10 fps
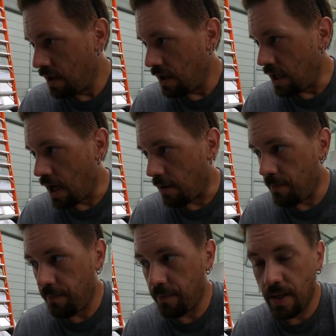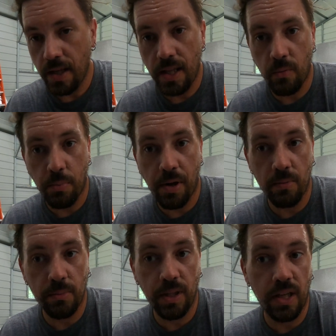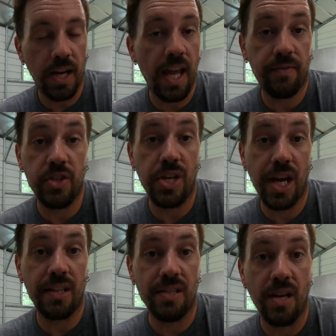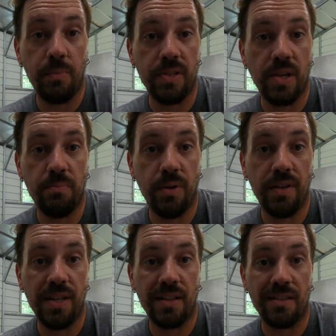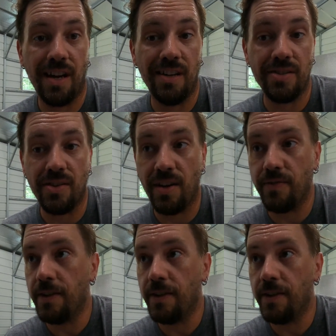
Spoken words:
Yeah, and then we're probably going to have to jack this up at some point and take the tires off.